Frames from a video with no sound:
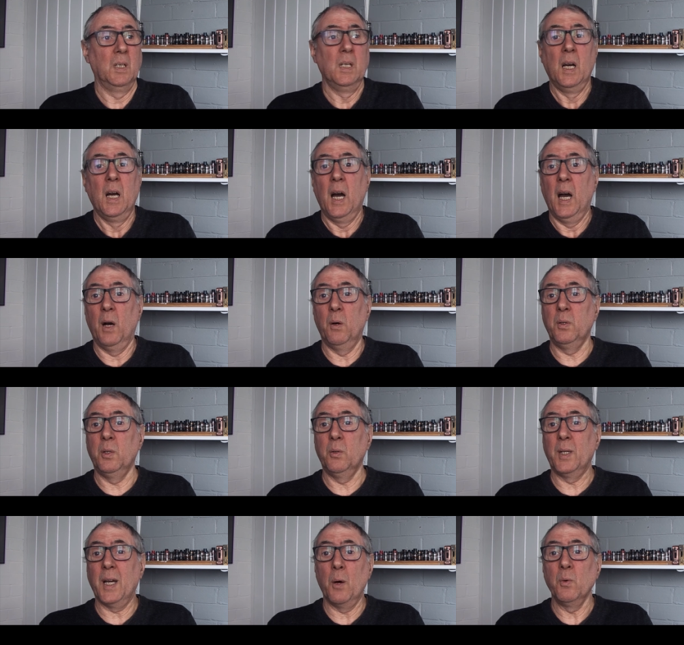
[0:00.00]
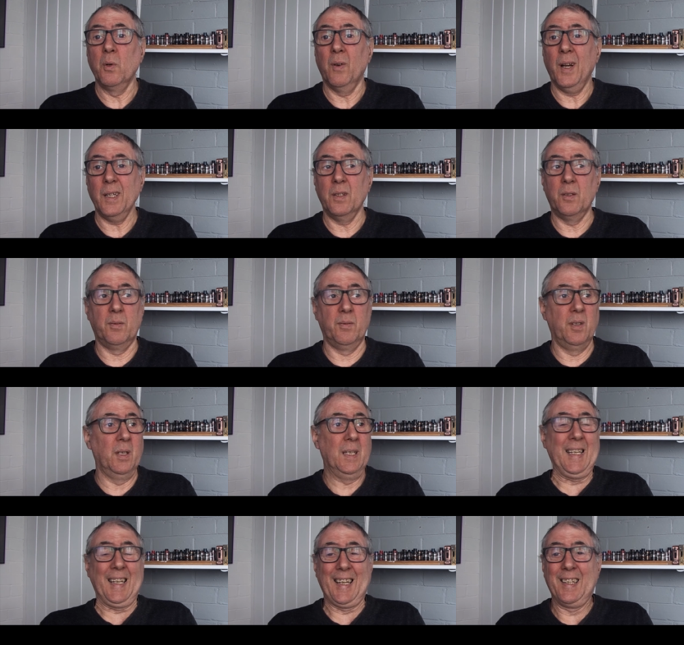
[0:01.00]
how do you counteract the, the
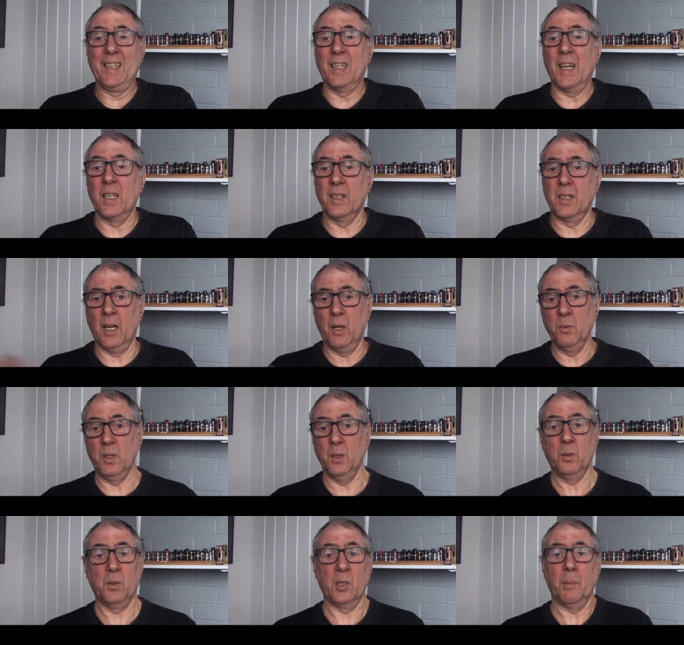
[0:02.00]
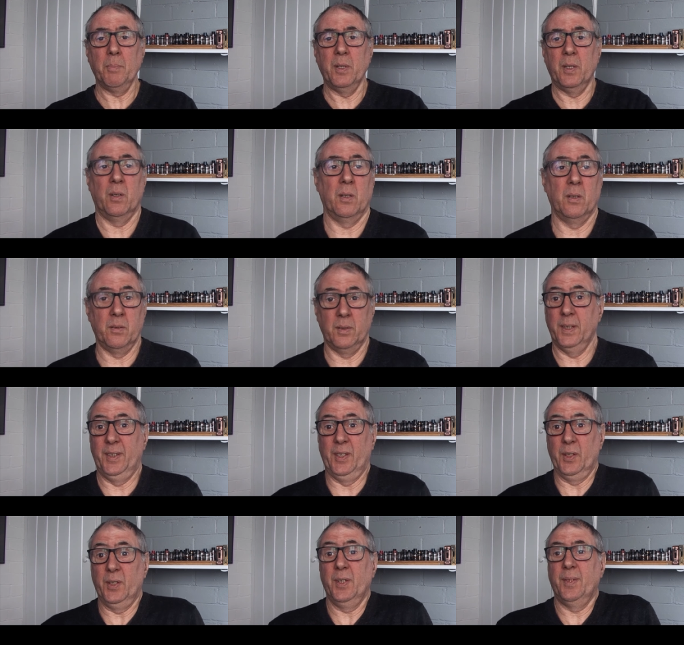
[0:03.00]
leaking tanks? How do you stop it? Or
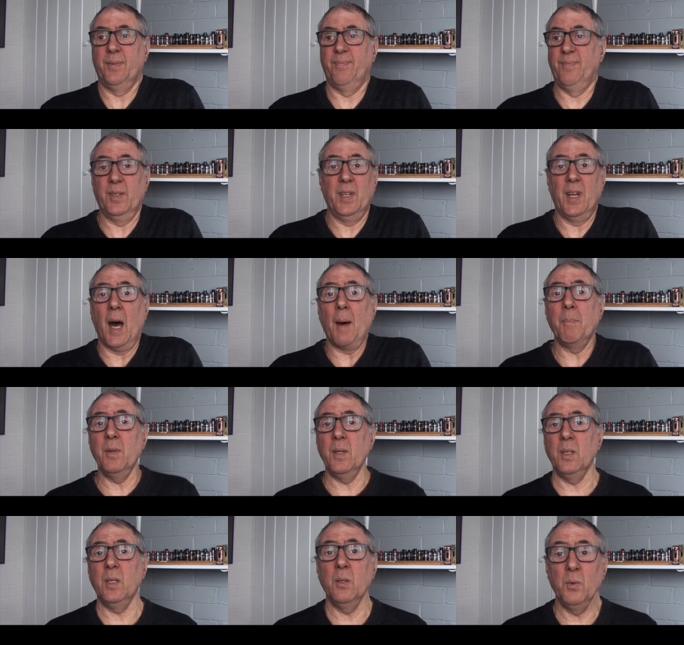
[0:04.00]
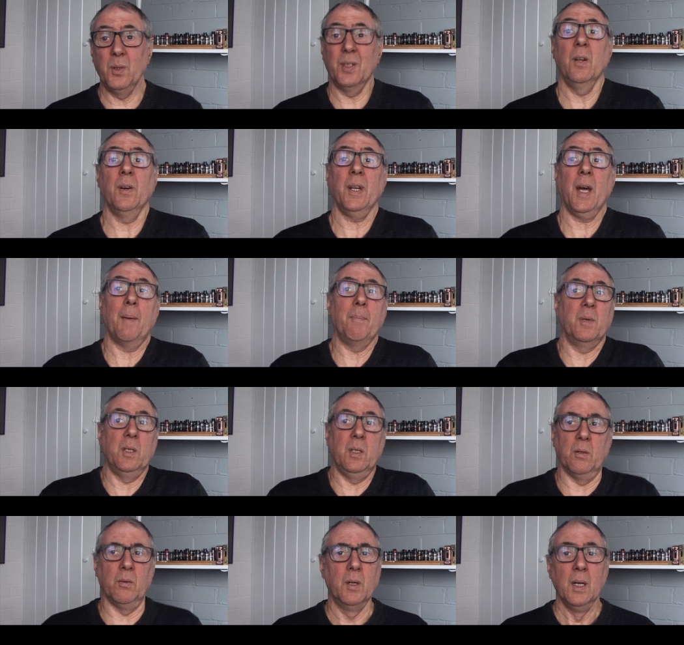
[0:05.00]
does it does it happen to you? Does it not happen to
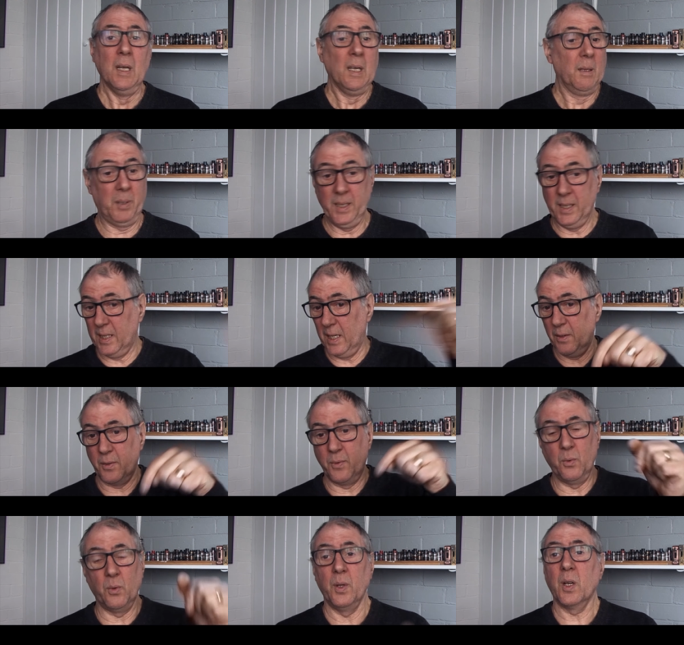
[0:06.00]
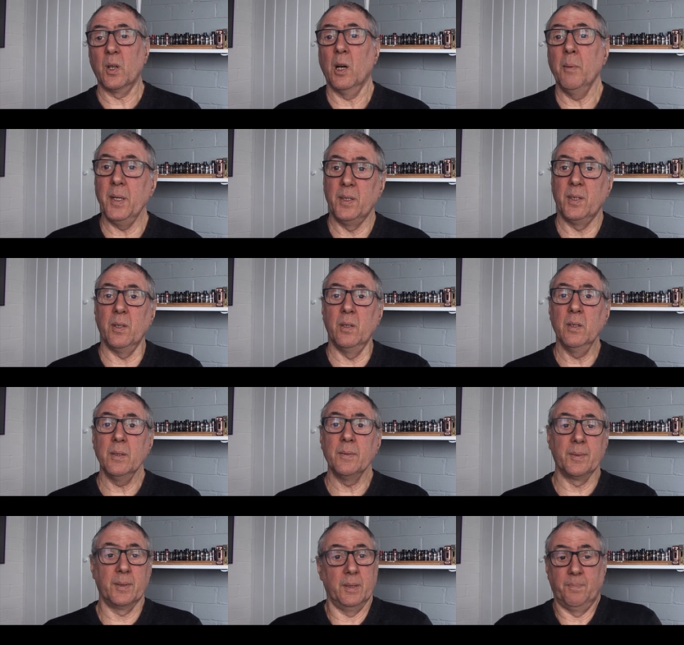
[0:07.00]
you? Please let us know in the comments, you know?
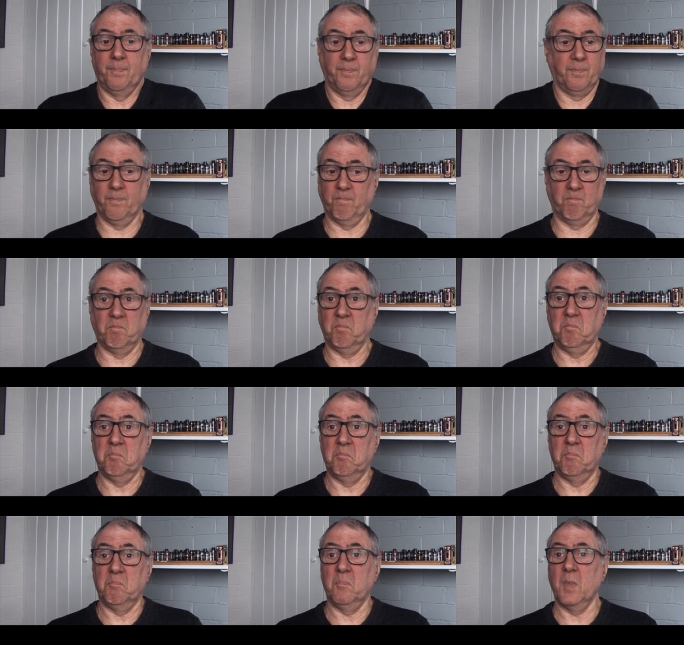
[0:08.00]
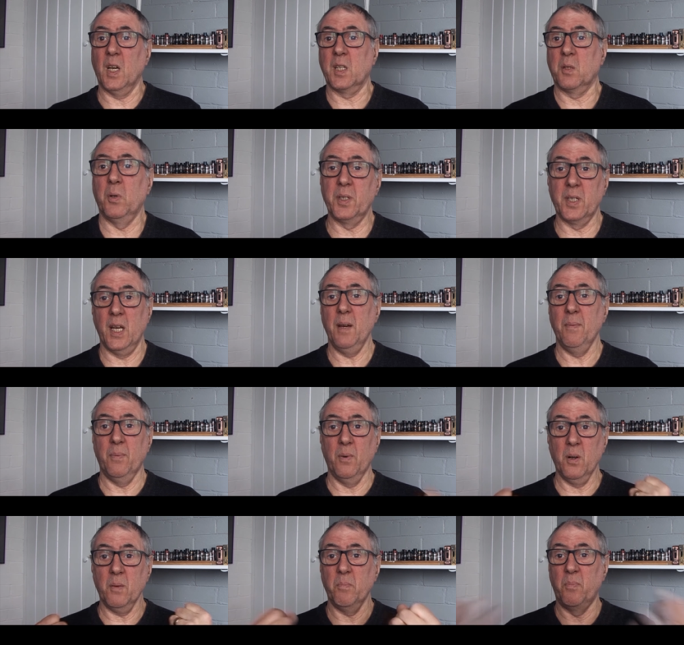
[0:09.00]
So that's what it's there
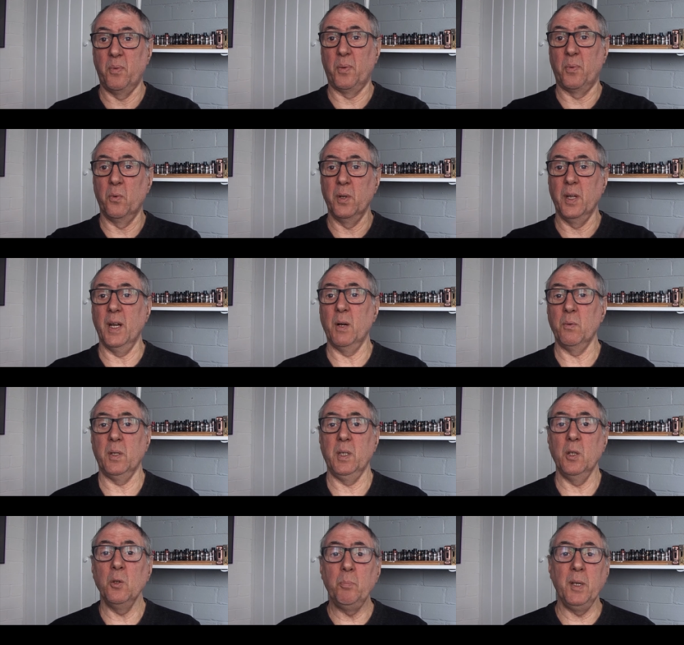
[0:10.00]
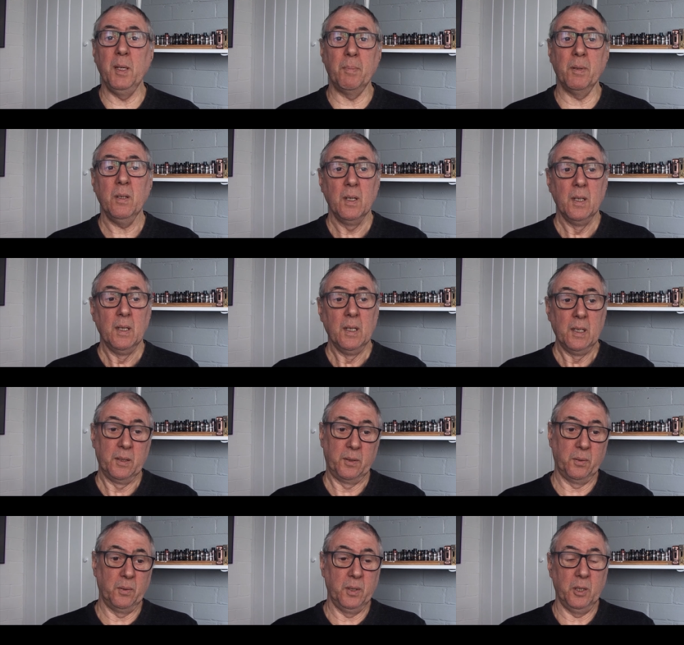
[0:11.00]
for. I'm throwing it out to you people.
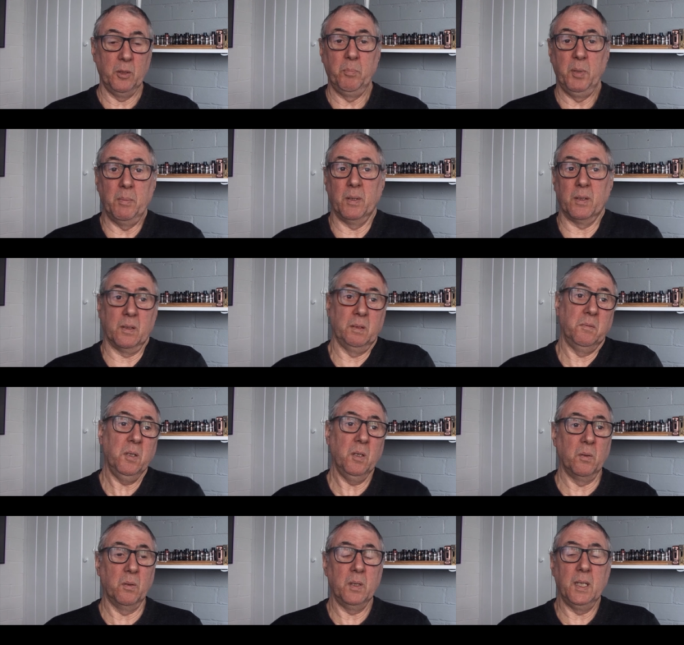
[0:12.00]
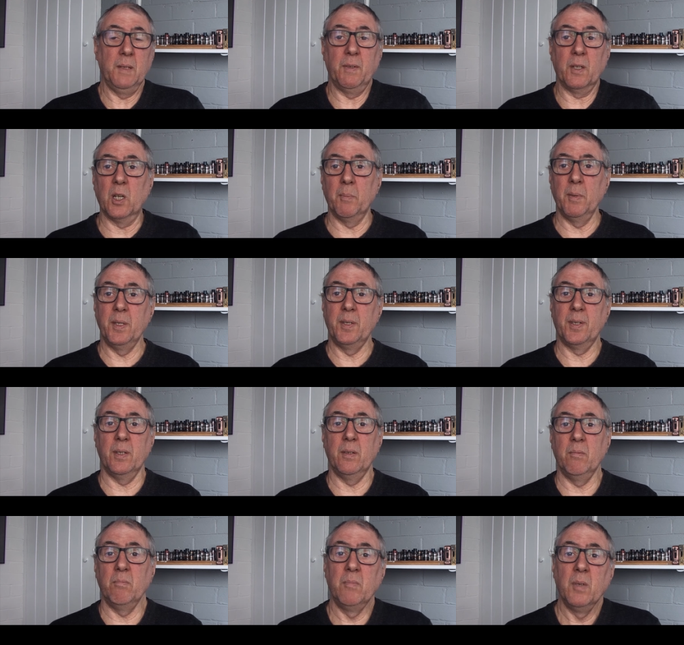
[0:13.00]
So you people can, you know, leave your comments and,